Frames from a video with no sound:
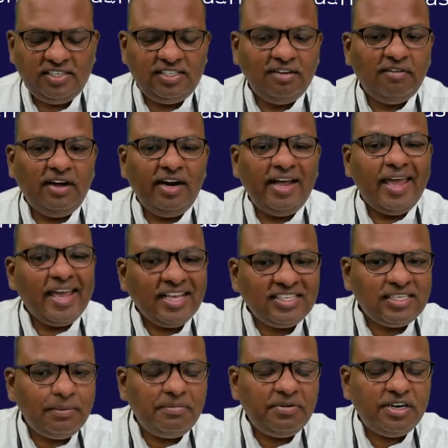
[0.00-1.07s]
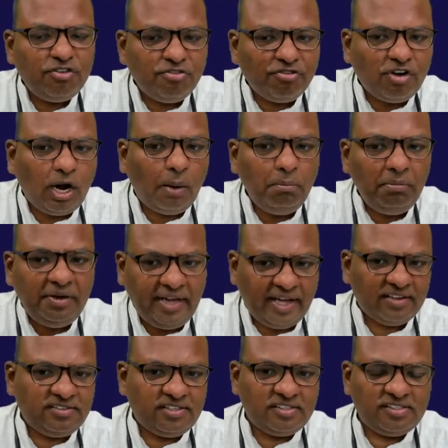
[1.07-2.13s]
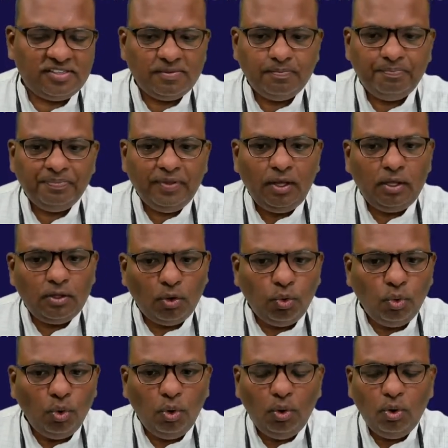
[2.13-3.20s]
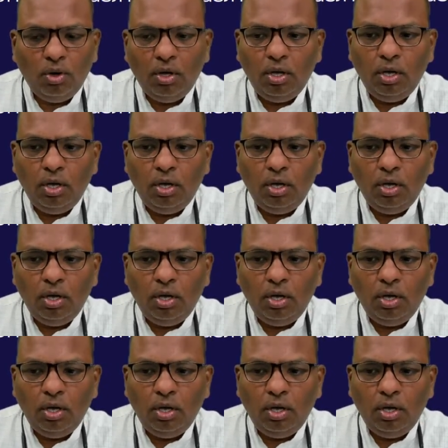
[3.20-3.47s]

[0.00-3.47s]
they were exempted from taxes. So who